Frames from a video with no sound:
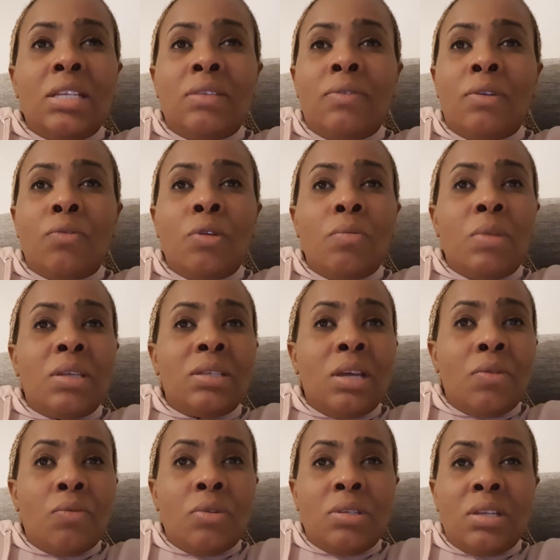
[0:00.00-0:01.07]
Even when my
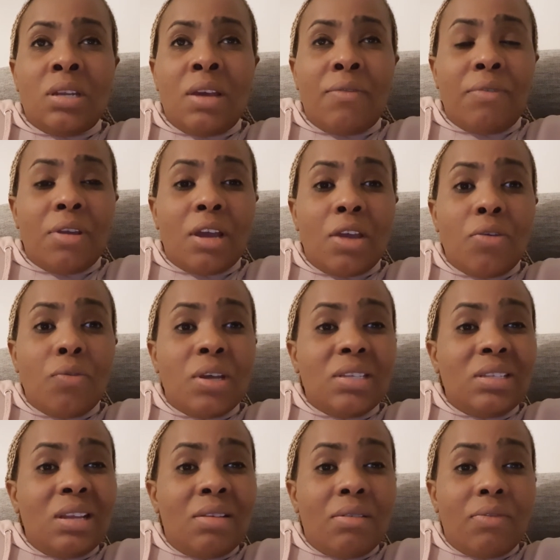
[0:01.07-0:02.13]
son was in Africa, you were
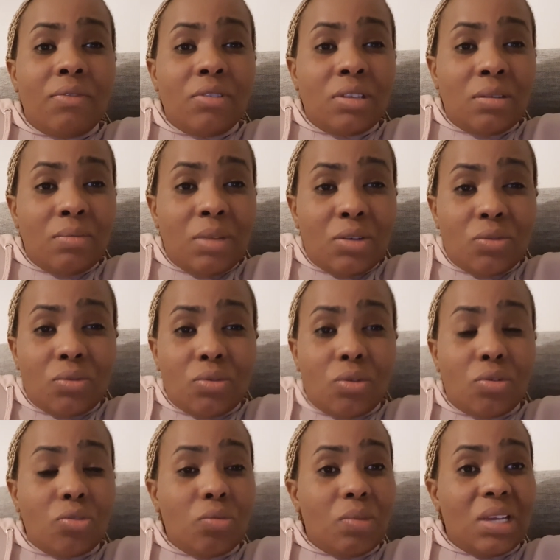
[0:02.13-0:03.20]
still refusing me to
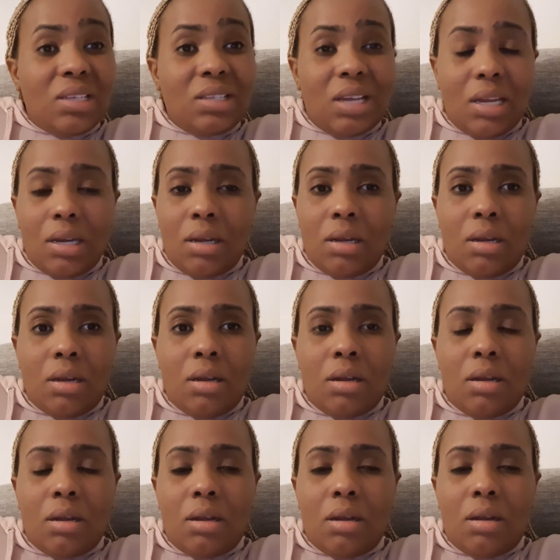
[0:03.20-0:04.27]
talk to my son.
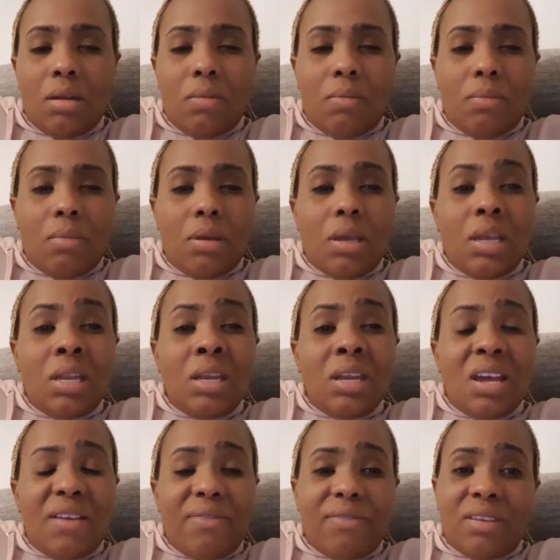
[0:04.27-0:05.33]

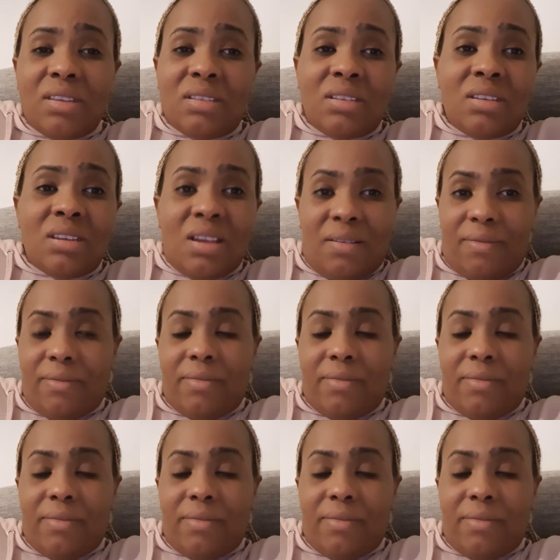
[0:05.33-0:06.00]
Enough is enough.